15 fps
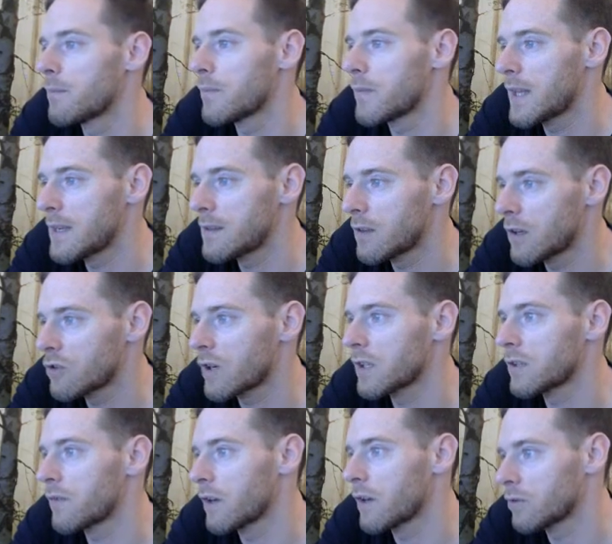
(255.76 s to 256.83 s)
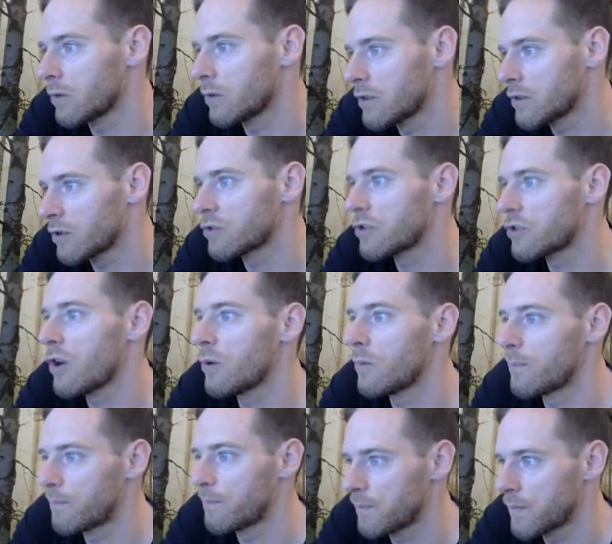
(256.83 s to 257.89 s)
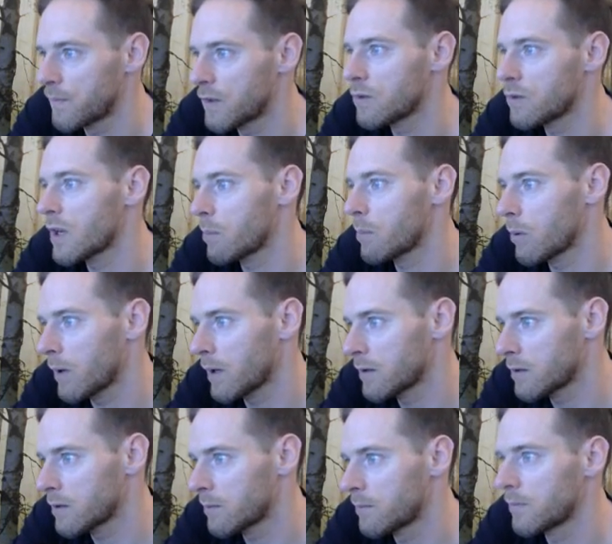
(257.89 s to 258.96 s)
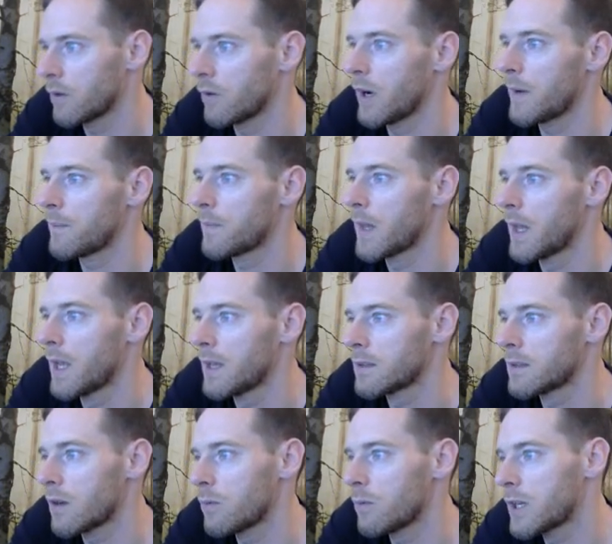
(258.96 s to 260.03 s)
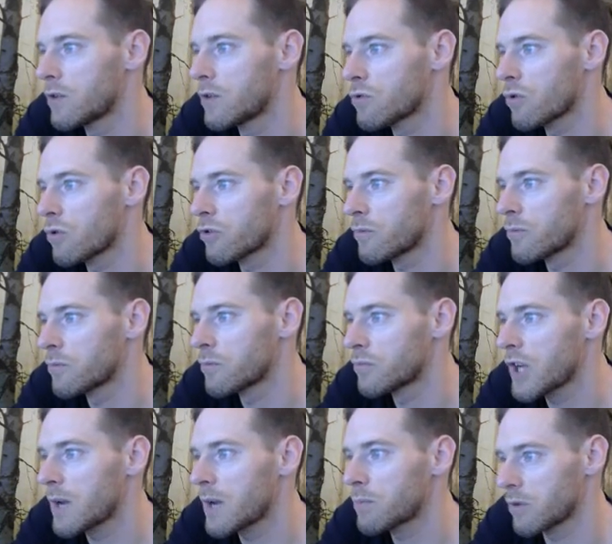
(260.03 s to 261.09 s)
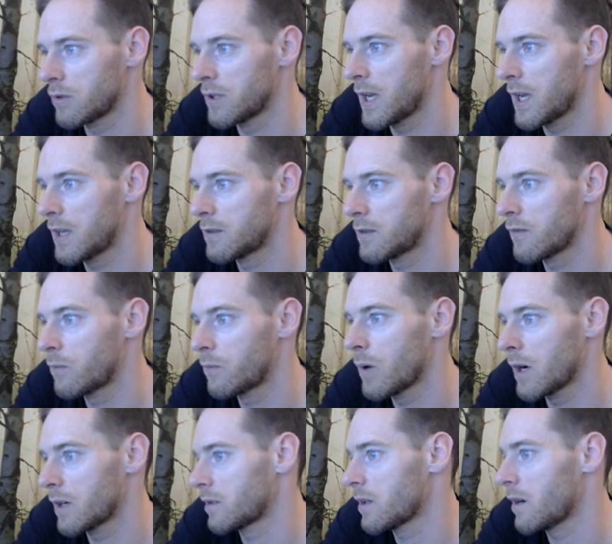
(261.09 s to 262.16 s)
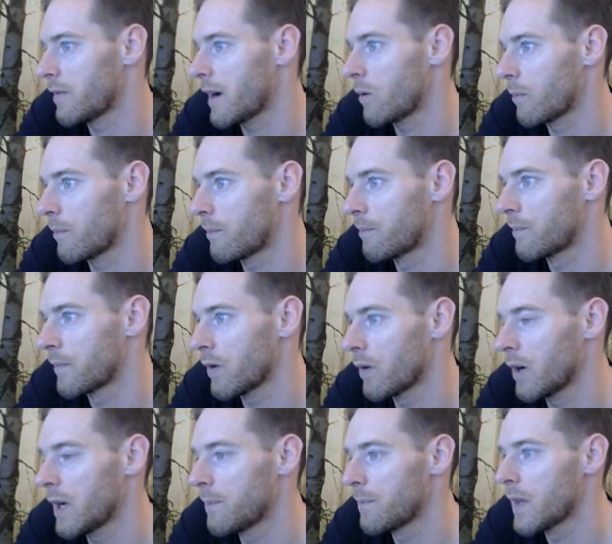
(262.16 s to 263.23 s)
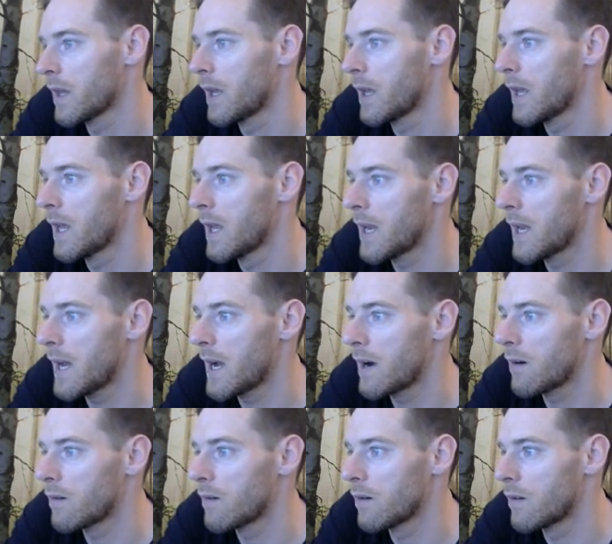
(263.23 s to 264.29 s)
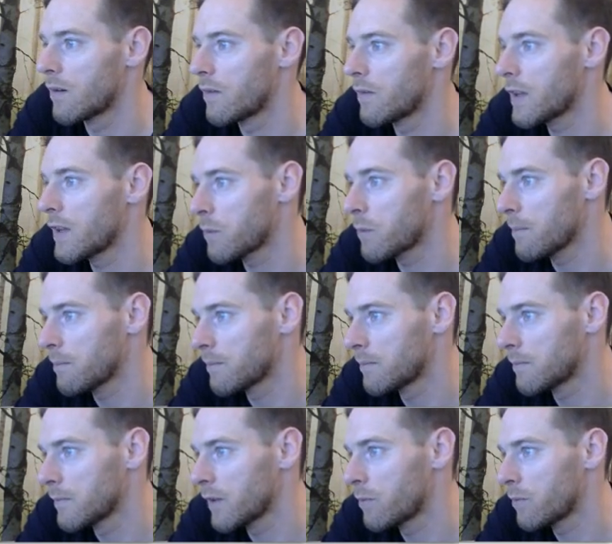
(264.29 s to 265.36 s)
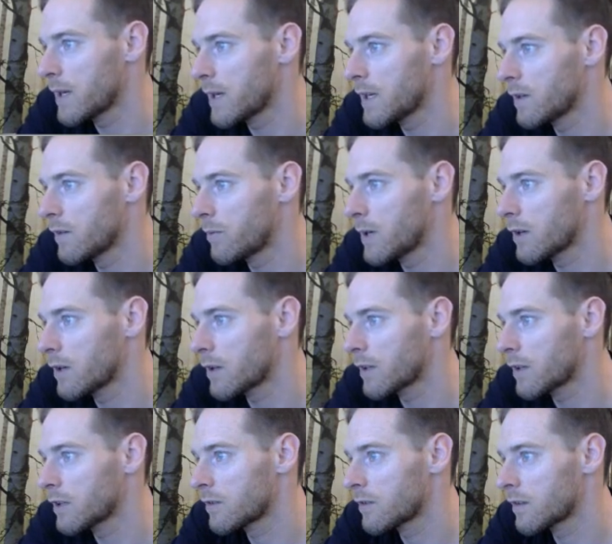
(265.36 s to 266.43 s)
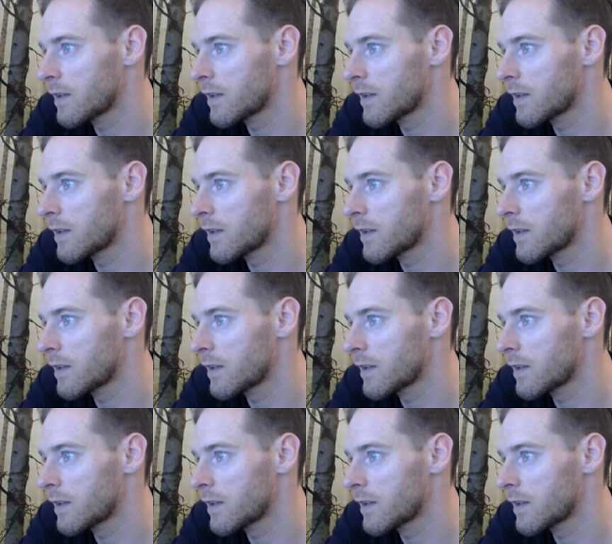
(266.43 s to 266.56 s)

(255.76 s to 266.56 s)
these are the transversal lines. You've got two separate ones. All right, so we can draw some shapes on there to work stuff out. All right, now this one, if we look at this